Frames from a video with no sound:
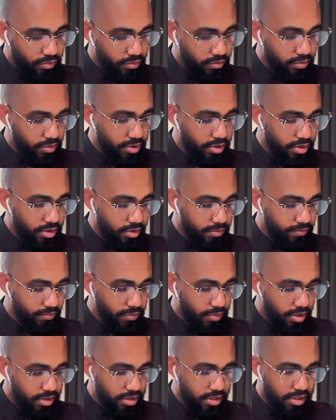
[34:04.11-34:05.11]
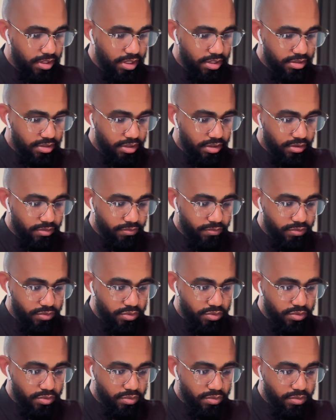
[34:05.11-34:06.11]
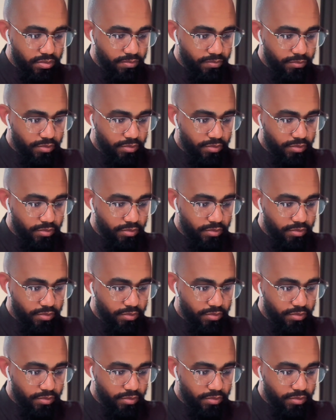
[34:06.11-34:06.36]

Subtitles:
Where I think he has like a few.